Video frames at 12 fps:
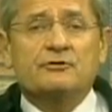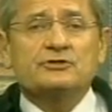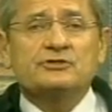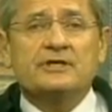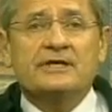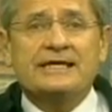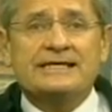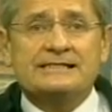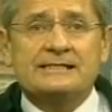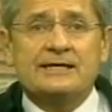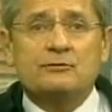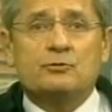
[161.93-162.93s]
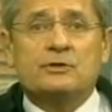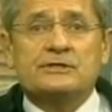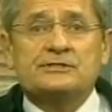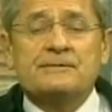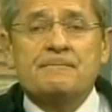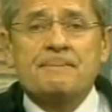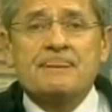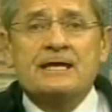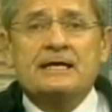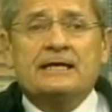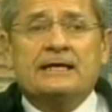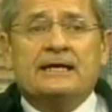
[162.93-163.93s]
The first thing he said was,
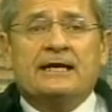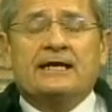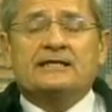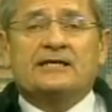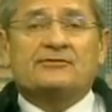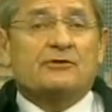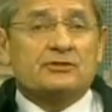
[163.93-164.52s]
as